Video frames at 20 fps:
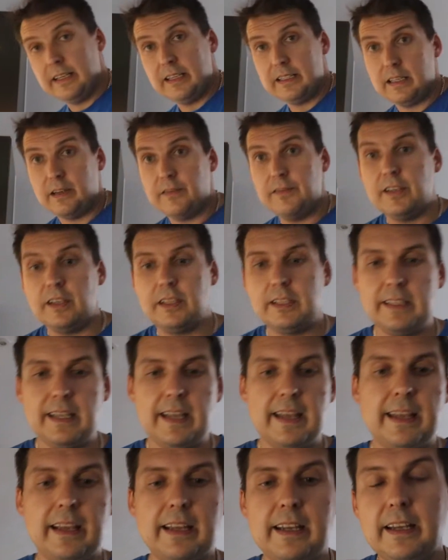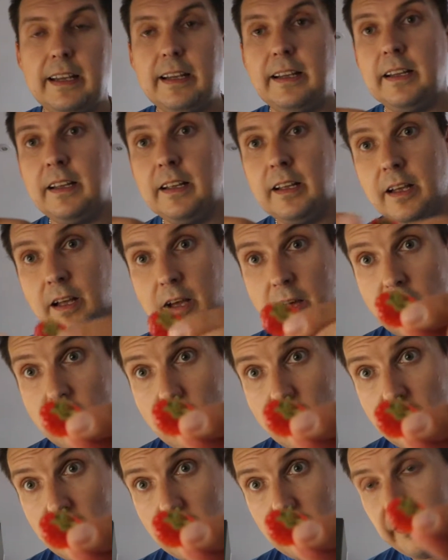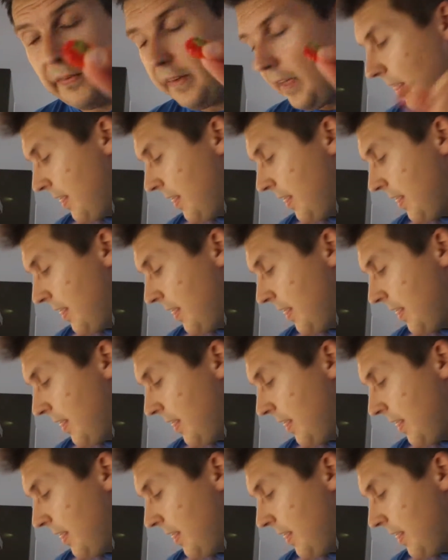is I've just taken off